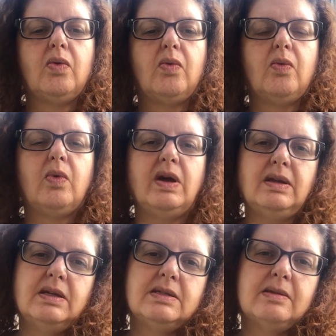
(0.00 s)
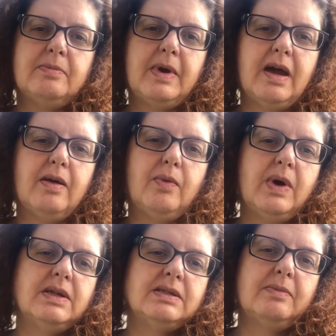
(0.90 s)
what is
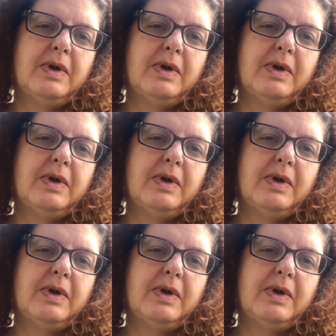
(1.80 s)
the